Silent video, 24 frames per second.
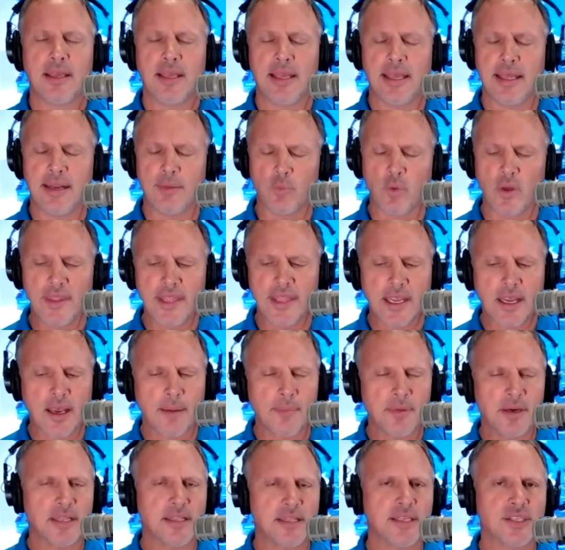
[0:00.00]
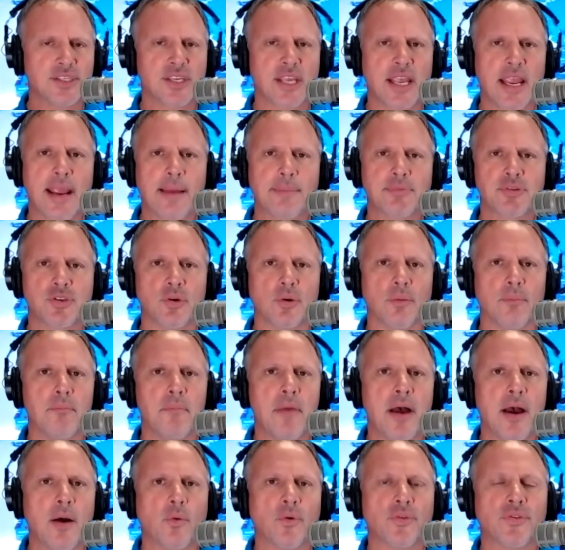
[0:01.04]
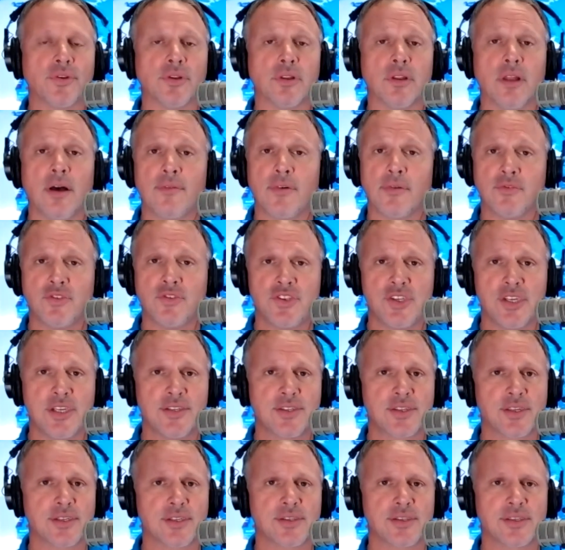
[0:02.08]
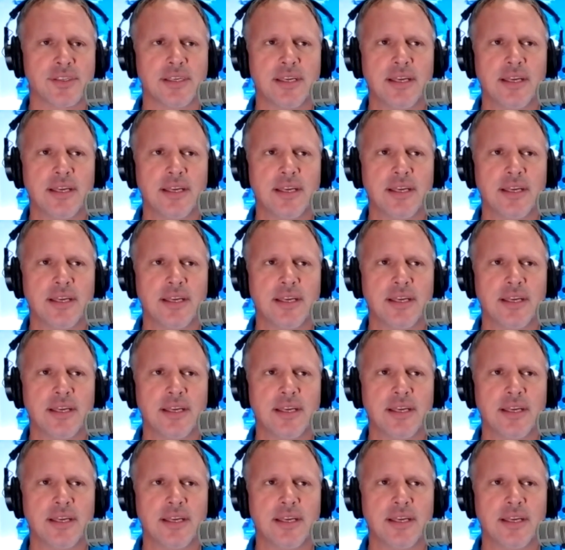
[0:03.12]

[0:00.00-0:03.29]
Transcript: And when they come into these camps, they're met with the love of Jesus.